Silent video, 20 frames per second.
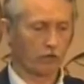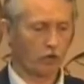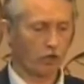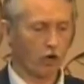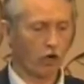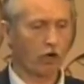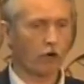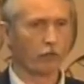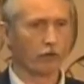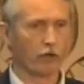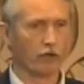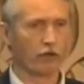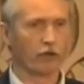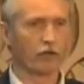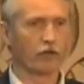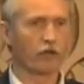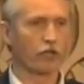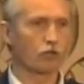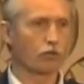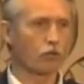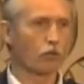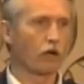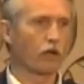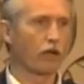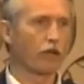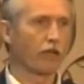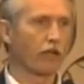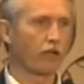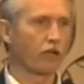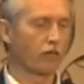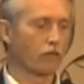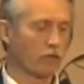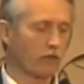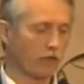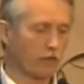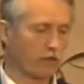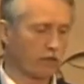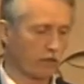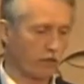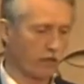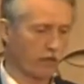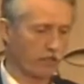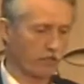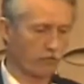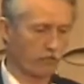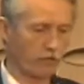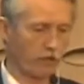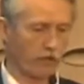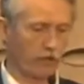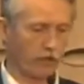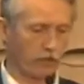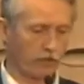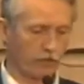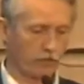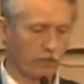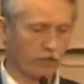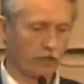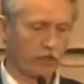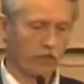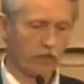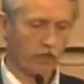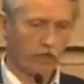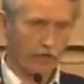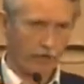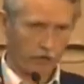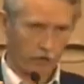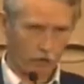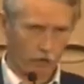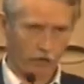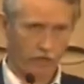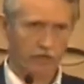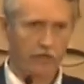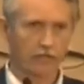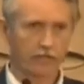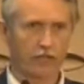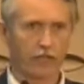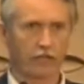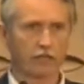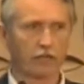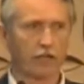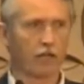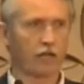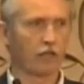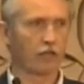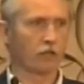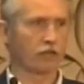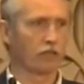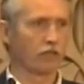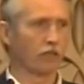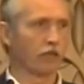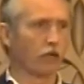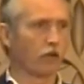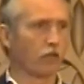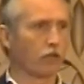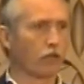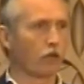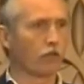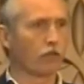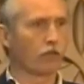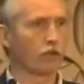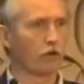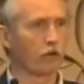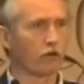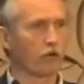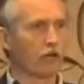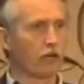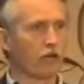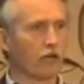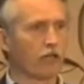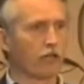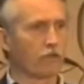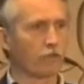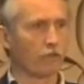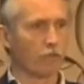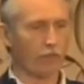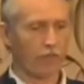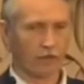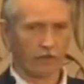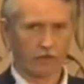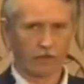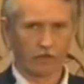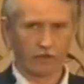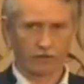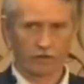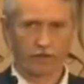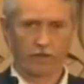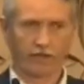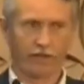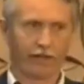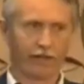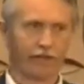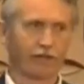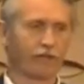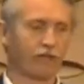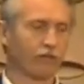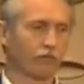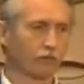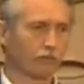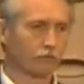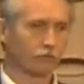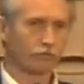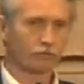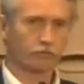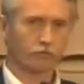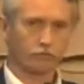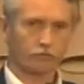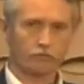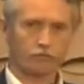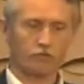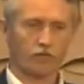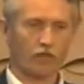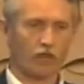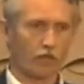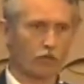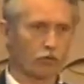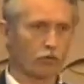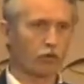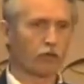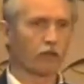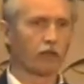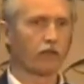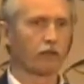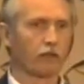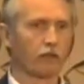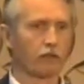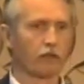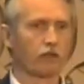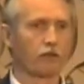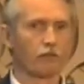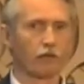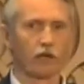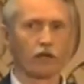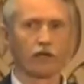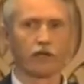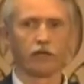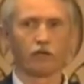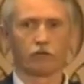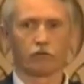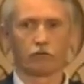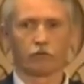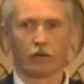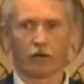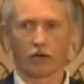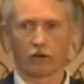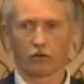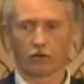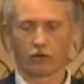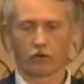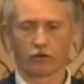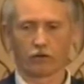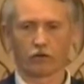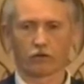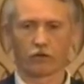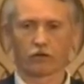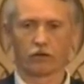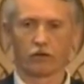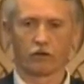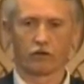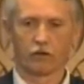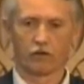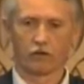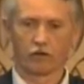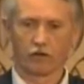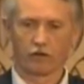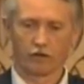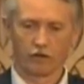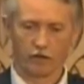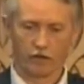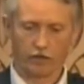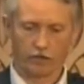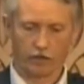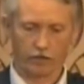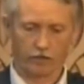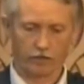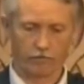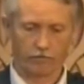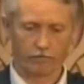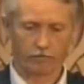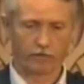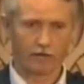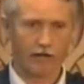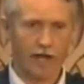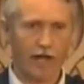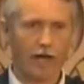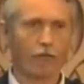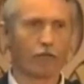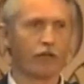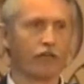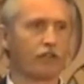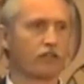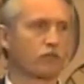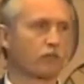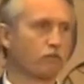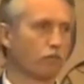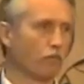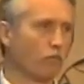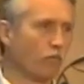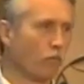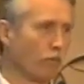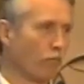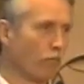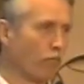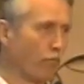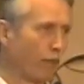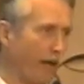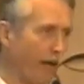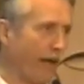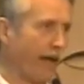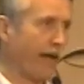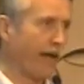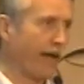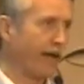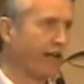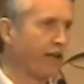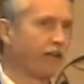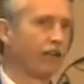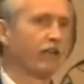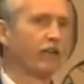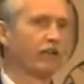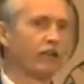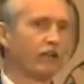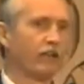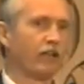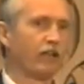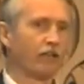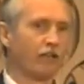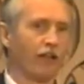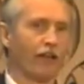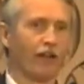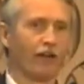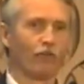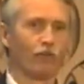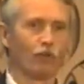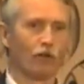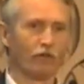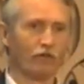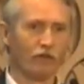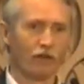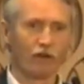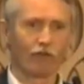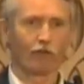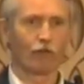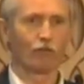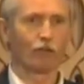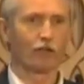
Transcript: carbon, and that's why they can be classified as green technology. Although they're not, and it's really the combined heat and power lobby's bad that we've never